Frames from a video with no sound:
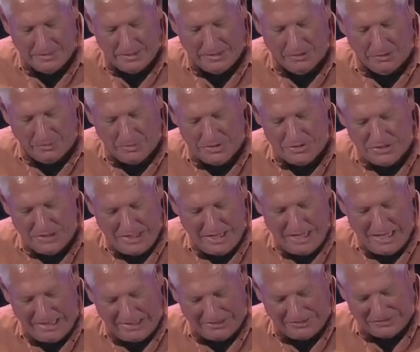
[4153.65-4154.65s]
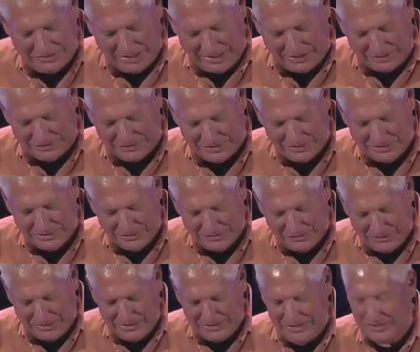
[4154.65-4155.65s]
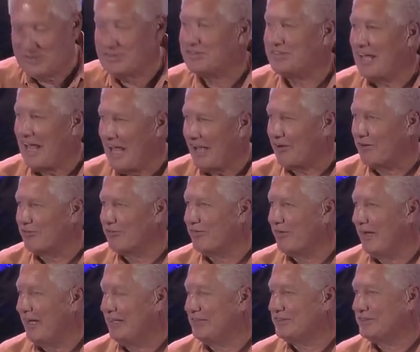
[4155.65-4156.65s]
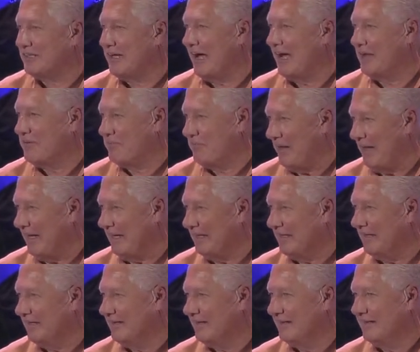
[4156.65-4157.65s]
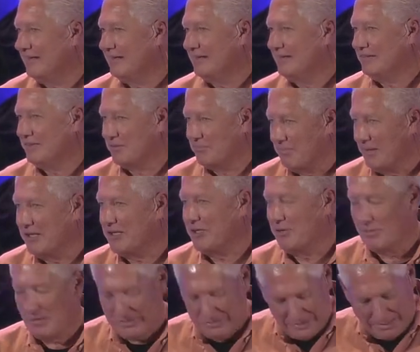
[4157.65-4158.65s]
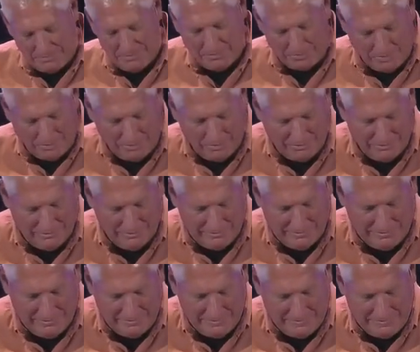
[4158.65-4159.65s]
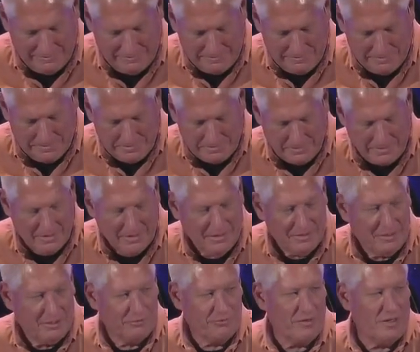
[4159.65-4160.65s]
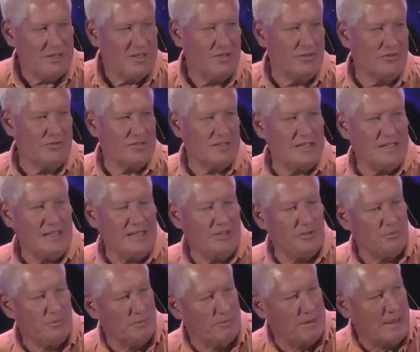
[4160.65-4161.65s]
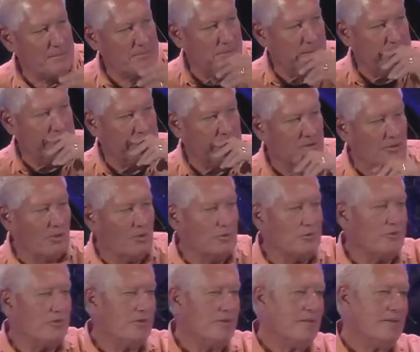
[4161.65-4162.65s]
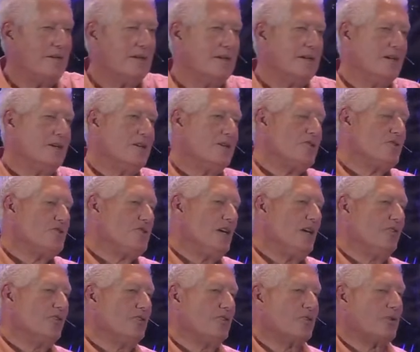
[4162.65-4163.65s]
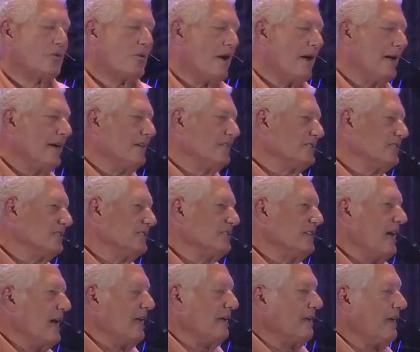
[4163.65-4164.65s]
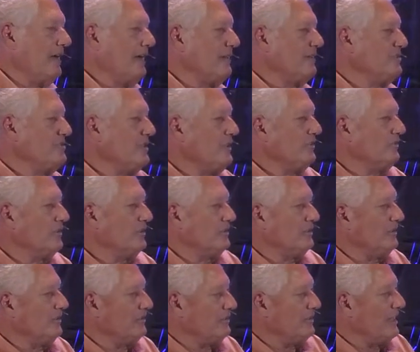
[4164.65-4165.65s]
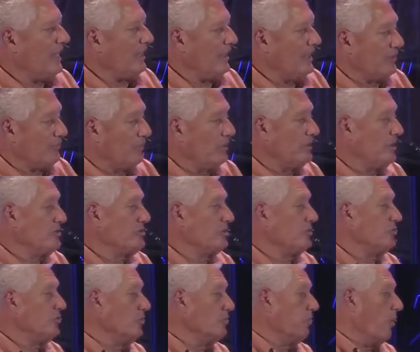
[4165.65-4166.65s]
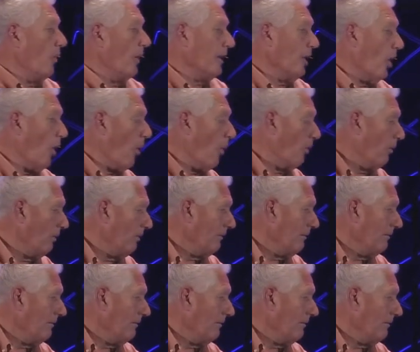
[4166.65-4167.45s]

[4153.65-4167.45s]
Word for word: And Christianity says, look at the sacrifice God made to make you acceptable. Now, friend, here's the key as we wrap up and close. Jesus Christ is not like Jesus, is not like religion 2.0.